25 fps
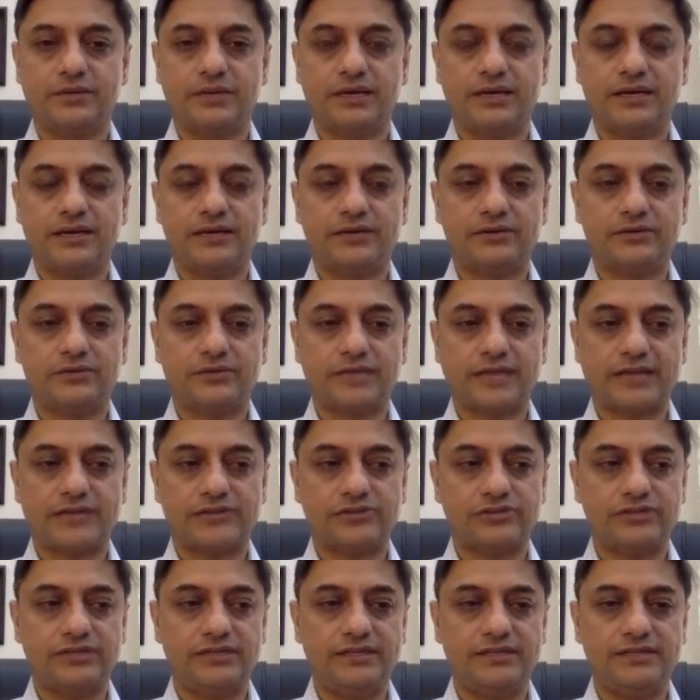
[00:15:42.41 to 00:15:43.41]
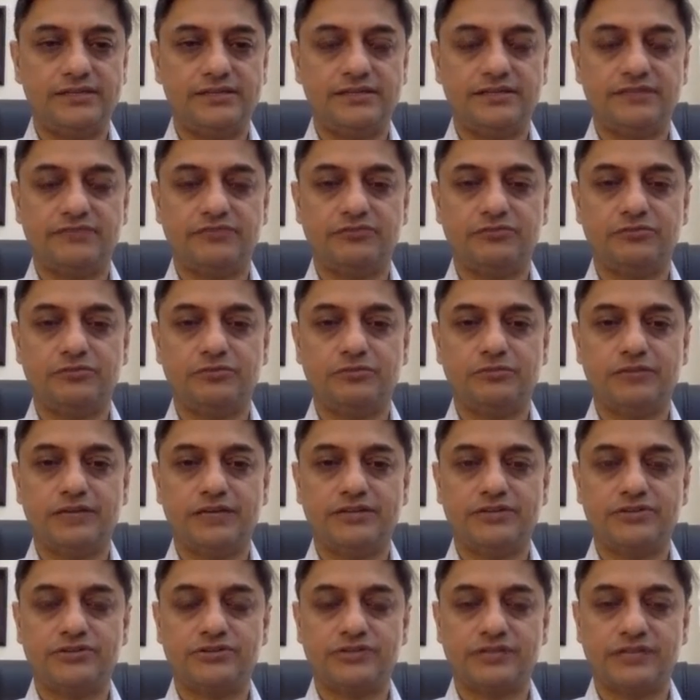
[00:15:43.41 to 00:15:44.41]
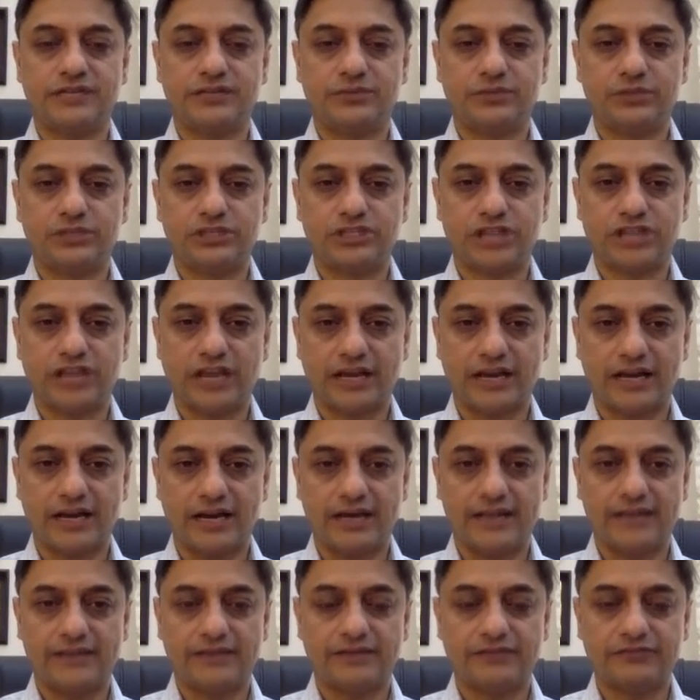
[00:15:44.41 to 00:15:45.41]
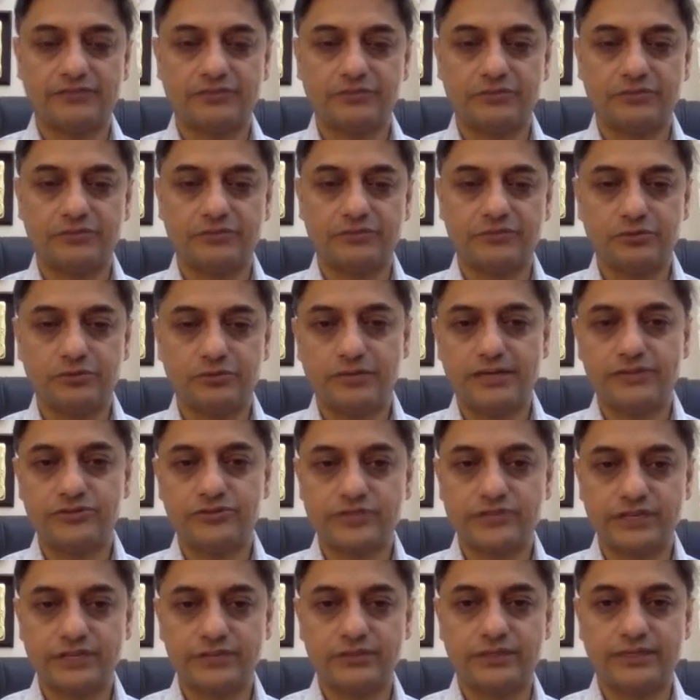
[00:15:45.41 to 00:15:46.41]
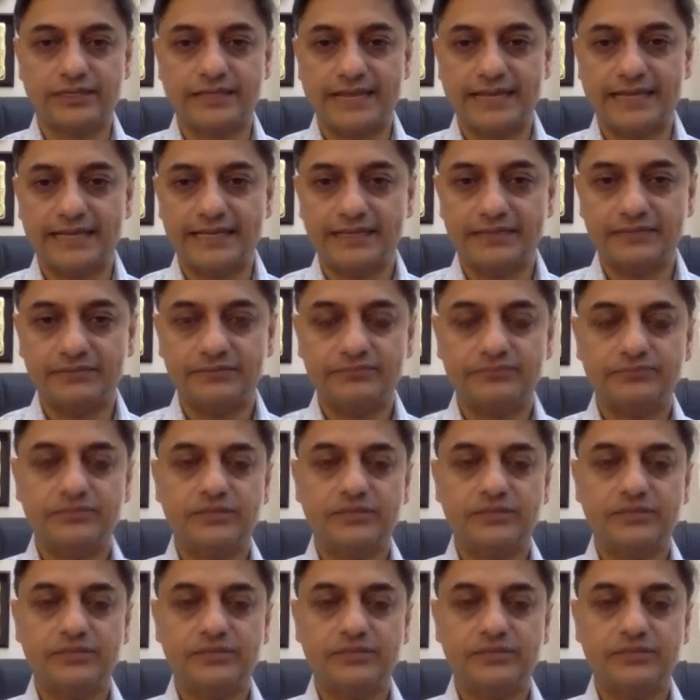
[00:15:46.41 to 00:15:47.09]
where it was actually easier for Mumbai to trade with Shanghai than for Mumbai to trade with Delhi.